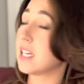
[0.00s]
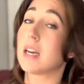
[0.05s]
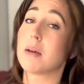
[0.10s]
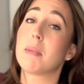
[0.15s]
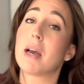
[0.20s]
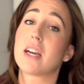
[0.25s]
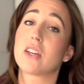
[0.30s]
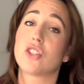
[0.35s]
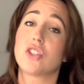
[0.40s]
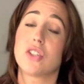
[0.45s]
I'm
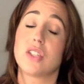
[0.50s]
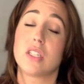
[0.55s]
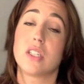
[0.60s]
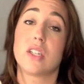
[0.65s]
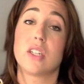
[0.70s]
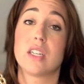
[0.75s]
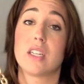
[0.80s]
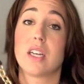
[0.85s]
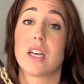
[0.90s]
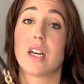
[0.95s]
actually
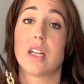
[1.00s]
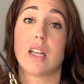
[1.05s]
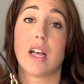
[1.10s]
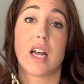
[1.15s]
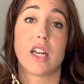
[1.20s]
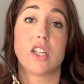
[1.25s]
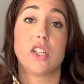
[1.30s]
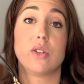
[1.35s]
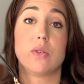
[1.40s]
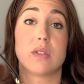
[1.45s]
going to get a lot
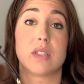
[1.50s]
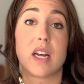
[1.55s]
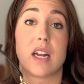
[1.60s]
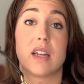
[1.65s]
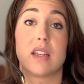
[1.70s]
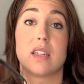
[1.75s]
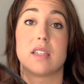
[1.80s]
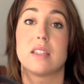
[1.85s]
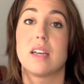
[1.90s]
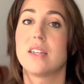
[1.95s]
of use out of
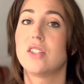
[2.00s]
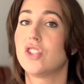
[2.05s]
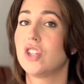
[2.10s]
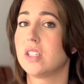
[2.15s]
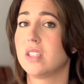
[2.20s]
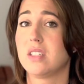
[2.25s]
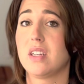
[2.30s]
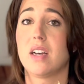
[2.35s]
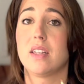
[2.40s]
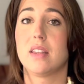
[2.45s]
this. I
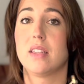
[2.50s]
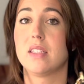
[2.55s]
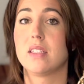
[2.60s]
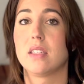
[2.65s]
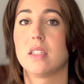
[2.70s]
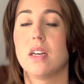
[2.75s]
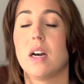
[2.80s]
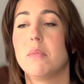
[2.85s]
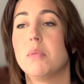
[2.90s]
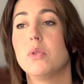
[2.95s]
just got this a
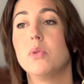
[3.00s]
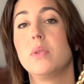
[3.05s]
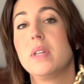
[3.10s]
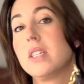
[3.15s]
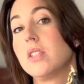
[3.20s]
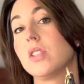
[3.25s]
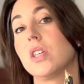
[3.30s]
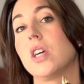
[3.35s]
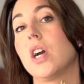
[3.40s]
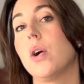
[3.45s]
couple
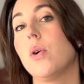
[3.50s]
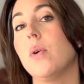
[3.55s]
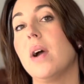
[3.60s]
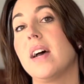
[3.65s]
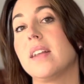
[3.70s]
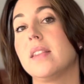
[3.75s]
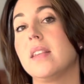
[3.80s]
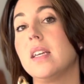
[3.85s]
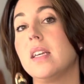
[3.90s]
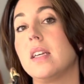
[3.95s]
weeks ago
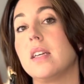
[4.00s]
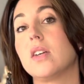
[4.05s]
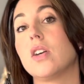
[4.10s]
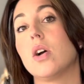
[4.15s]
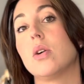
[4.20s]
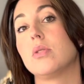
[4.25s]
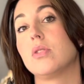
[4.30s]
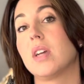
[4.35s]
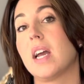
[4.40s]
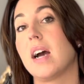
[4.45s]
at the
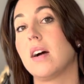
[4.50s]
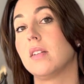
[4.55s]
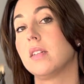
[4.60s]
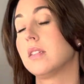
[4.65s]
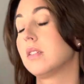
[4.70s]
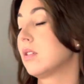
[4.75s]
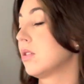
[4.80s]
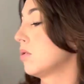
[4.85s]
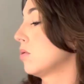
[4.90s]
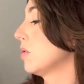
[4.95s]
Coach
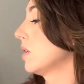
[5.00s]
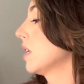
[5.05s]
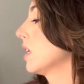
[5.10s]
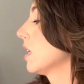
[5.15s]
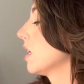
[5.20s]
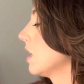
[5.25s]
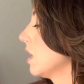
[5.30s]
outlet store.